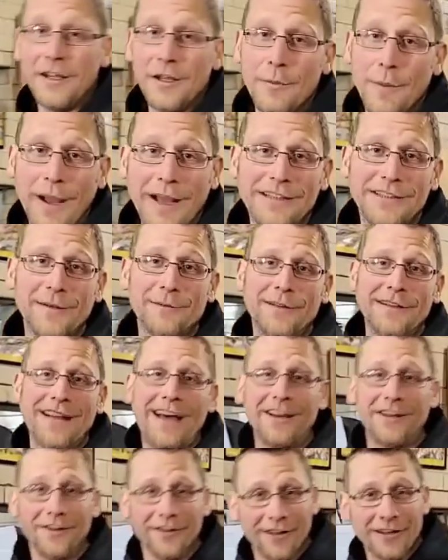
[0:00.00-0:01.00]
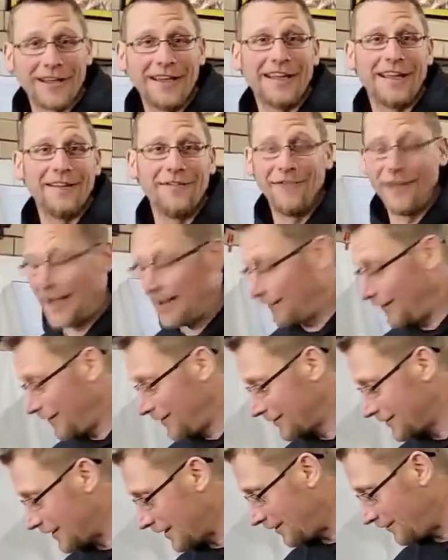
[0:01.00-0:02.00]
You buy something now, you're lucky to get five
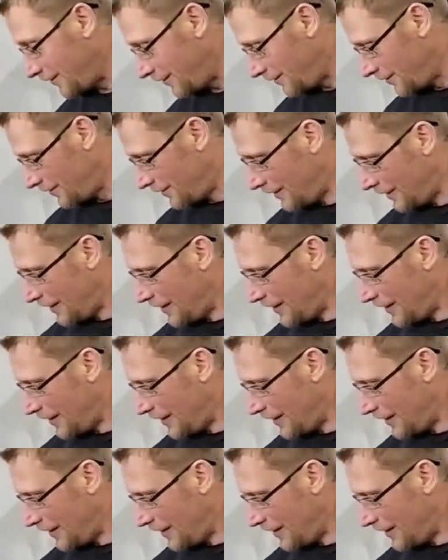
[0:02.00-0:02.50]
years out of it.